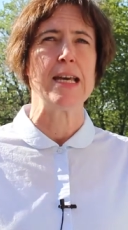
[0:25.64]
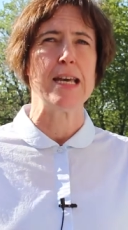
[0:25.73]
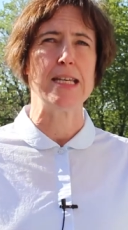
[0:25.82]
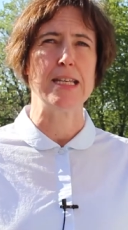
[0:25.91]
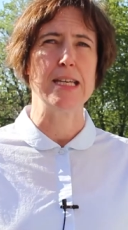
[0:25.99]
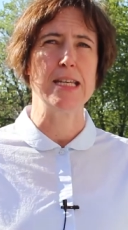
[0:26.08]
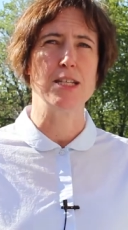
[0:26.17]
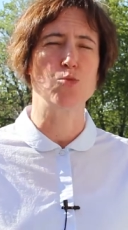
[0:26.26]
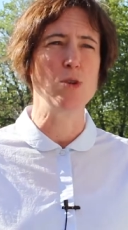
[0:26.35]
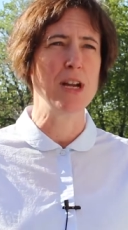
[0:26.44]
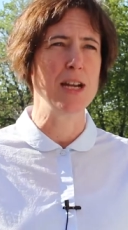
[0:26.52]
It
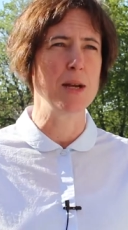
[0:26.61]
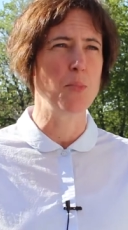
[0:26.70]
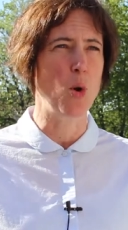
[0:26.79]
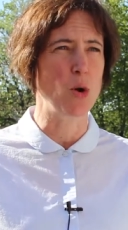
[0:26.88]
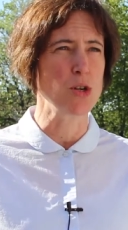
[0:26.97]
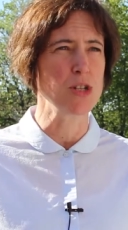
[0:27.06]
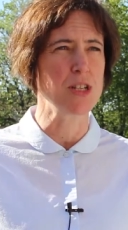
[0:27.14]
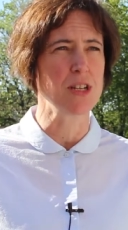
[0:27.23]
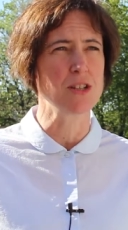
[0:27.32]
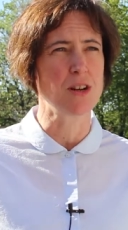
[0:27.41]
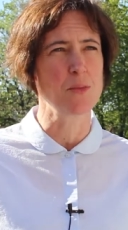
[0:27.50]
is really important
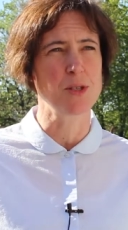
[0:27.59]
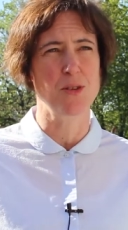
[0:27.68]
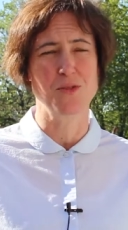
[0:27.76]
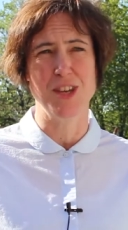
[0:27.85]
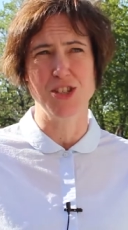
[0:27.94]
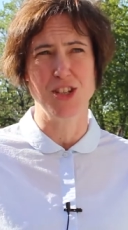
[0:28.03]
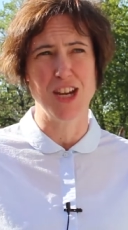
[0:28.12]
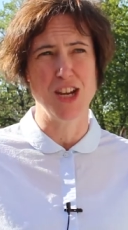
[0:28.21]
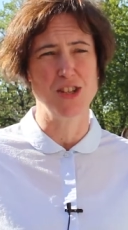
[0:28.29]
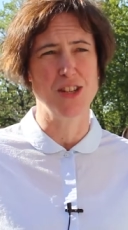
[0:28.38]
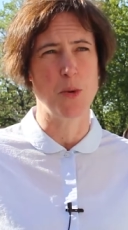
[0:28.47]
in terms of the
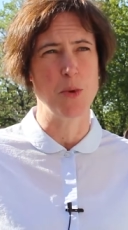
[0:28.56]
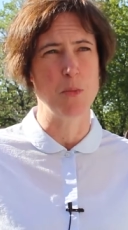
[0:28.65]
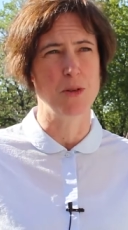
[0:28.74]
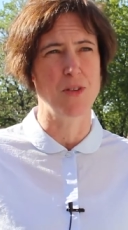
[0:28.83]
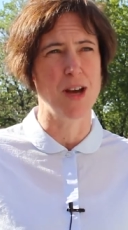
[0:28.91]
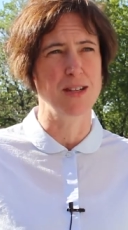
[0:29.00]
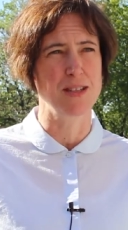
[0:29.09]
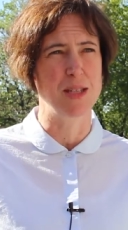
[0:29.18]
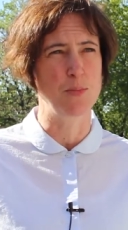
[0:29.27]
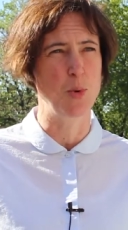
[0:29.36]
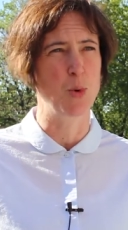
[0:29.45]
education that we provide
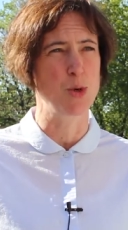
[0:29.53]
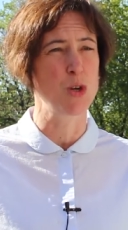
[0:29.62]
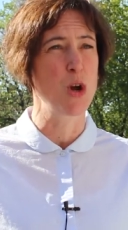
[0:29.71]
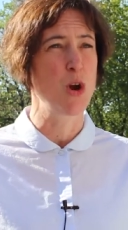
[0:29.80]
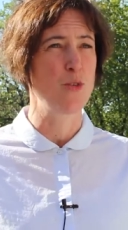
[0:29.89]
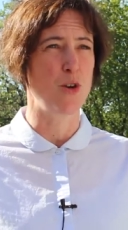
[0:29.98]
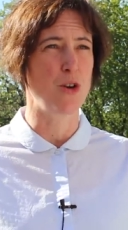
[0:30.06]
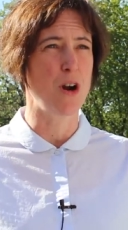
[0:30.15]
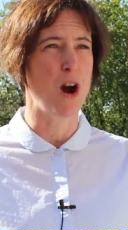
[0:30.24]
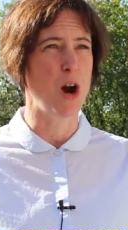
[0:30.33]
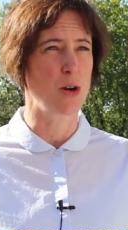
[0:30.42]
and support
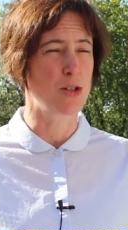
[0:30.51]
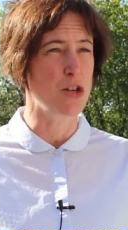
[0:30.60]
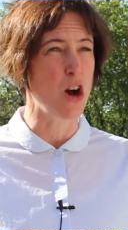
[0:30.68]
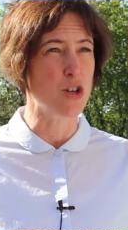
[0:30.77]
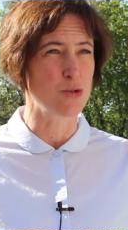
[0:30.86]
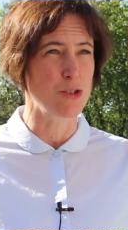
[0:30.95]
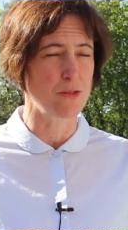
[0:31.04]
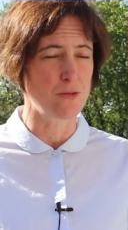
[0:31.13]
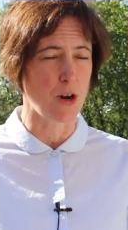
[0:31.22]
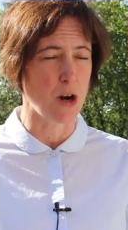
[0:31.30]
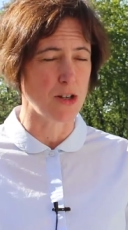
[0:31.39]
for our doctoral,
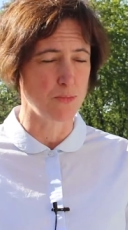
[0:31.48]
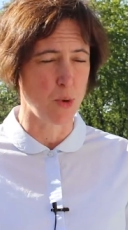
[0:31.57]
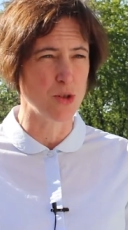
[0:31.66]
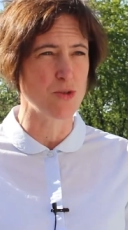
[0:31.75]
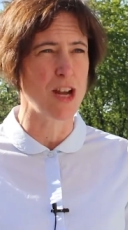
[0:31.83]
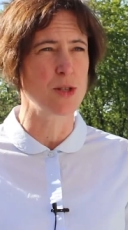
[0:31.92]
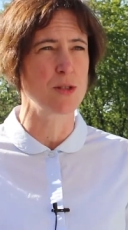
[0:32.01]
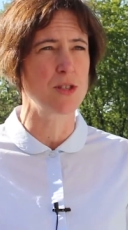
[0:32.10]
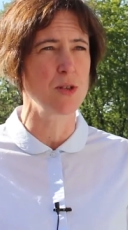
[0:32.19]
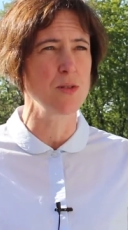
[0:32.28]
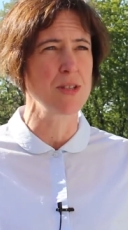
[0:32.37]
for our postgraduate
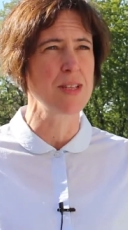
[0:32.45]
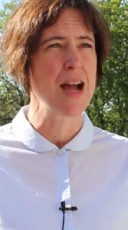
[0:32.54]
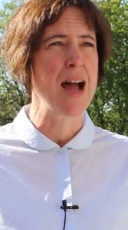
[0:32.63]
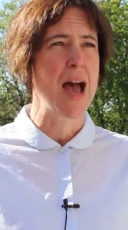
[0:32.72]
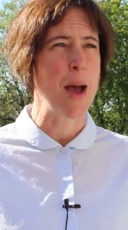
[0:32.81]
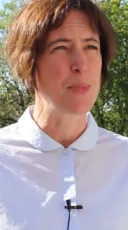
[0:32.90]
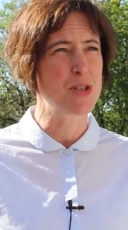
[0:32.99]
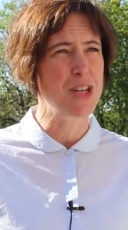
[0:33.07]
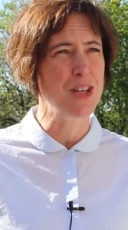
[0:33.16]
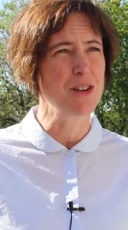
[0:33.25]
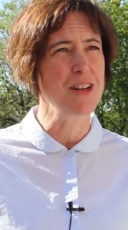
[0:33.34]
students, and
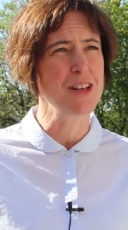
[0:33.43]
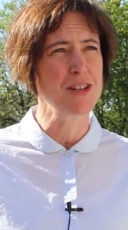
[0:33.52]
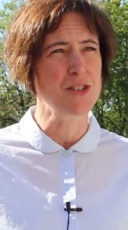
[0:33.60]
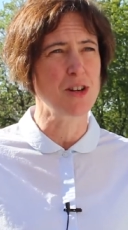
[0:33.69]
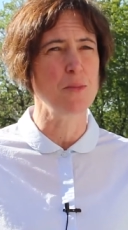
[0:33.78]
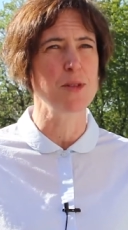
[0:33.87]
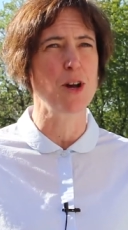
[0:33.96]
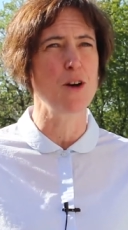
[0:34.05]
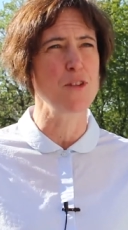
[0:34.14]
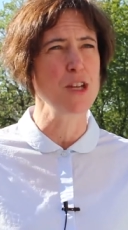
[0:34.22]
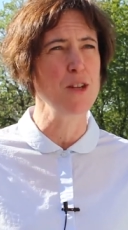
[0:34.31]
particularly in terms
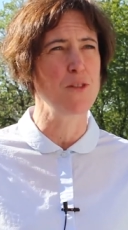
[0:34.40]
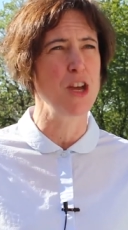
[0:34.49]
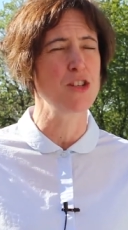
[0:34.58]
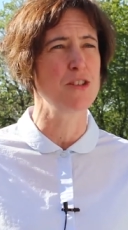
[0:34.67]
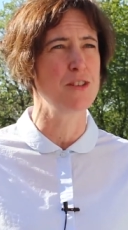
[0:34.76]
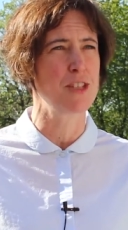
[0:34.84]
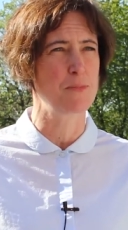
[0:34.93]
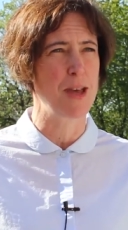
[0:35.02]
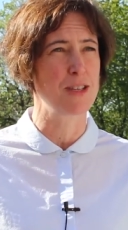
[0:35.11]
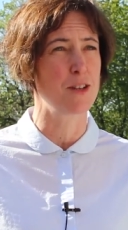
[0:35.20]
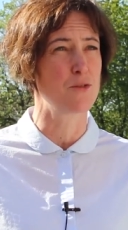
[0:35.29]
of innovation in the
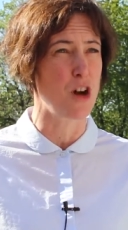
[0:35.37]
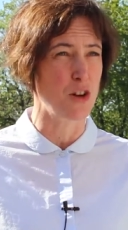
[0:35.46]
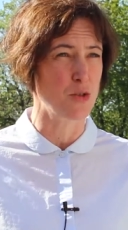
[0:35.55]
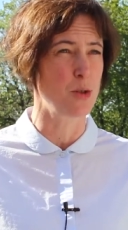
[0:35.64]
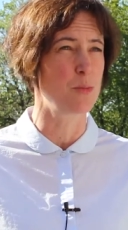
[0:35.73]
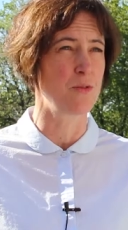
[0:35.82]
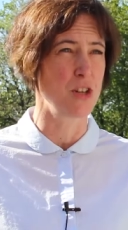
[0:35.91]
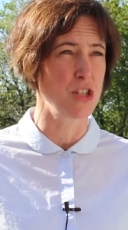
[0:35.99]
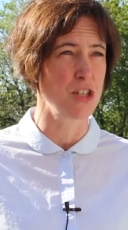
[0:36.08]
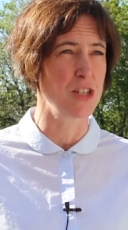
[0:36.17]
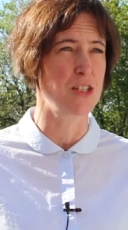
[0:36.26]
space of doctoral
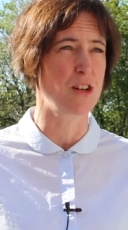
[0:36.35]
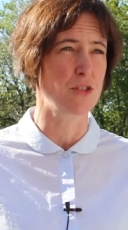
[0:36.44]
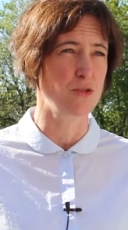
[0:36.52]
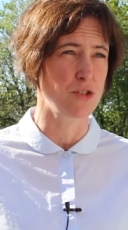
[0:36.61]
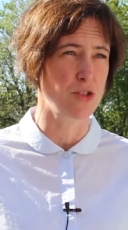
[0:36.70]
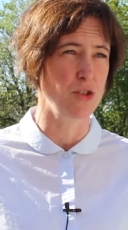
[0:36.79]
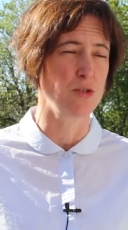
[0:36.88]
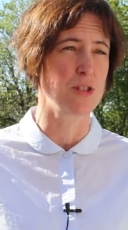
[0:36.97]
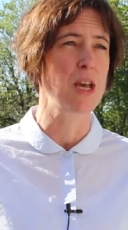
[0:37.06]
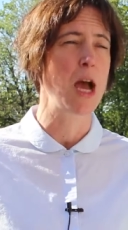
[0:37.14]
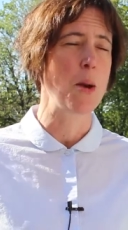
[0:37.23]
provision and doctoral
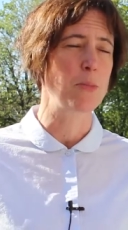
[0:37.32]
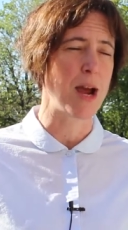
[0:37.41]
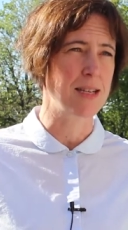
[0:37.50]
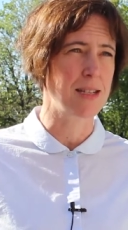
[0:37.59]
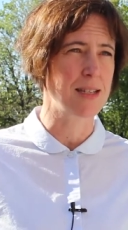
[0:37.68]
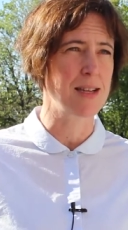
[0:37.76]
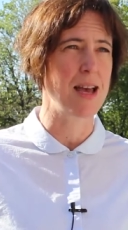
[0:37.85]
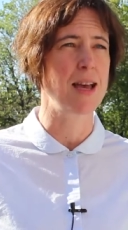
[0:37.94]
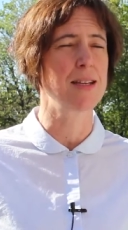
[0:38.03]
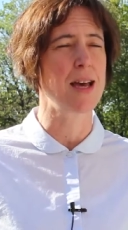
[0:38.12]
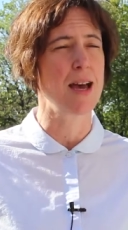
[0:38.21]
students,
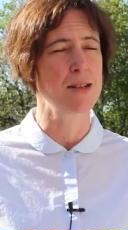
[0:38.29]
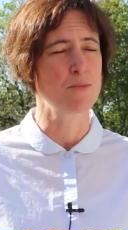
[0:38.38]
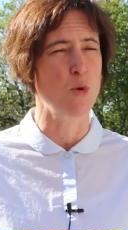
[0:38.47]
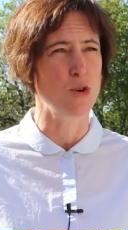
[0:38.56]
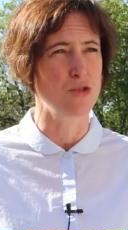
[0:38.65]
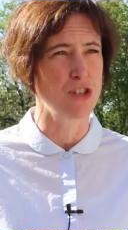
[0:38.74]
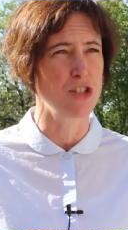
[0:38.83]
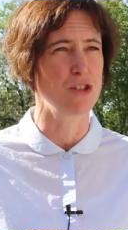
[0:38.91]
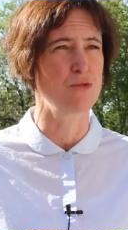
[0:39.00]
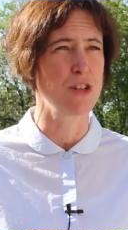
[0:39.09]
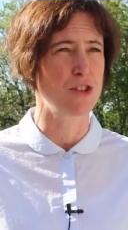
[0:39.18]
practice-led and more
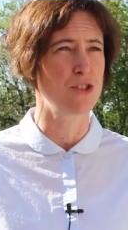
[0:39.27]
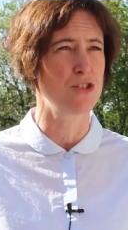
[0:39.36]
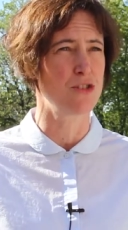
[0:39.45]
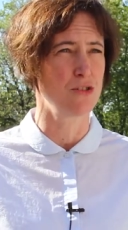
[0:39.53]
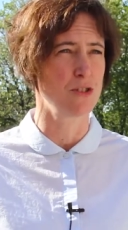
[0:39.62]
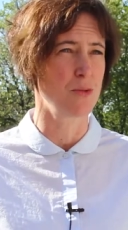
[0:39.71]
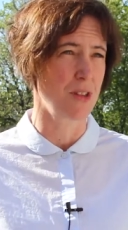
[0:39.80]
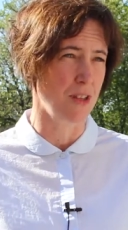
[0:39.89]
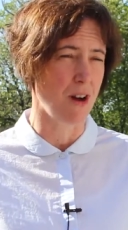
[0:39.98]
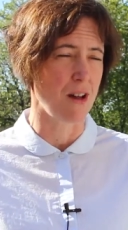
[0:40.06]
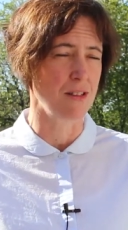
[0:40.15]
traditional research students
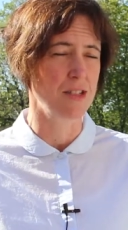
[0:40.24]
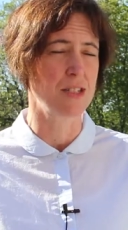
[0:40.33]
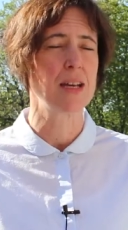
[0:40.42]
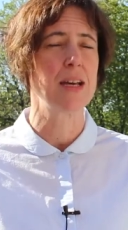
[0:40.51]
within the college.